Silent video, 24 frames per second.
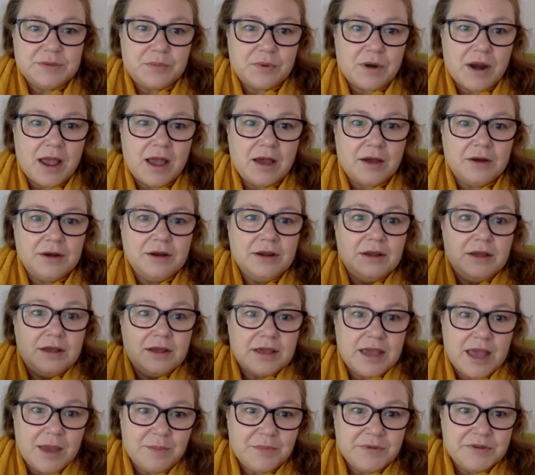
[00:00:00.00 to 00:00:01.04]
Brown,
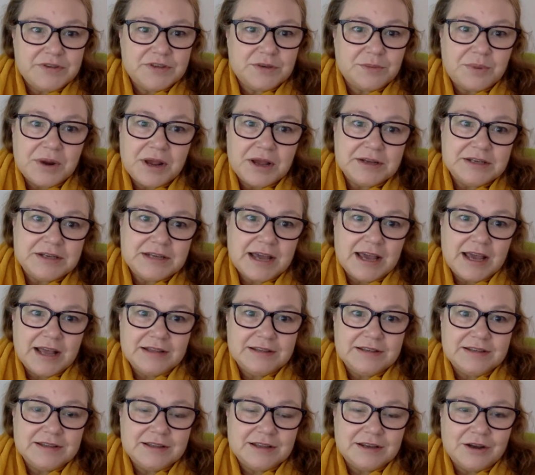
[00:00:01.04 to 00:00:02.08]
get Mr. Brown to
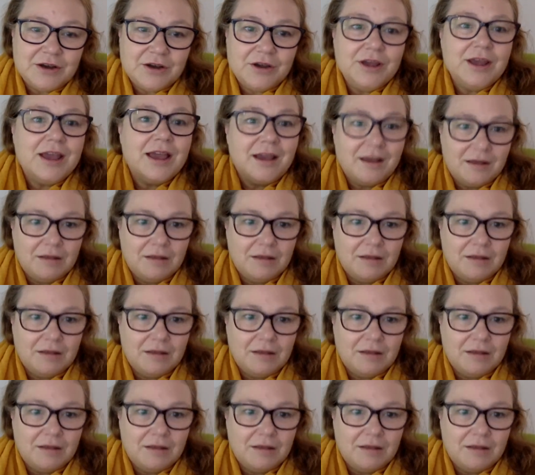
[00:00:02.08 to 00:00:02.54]
answer the note.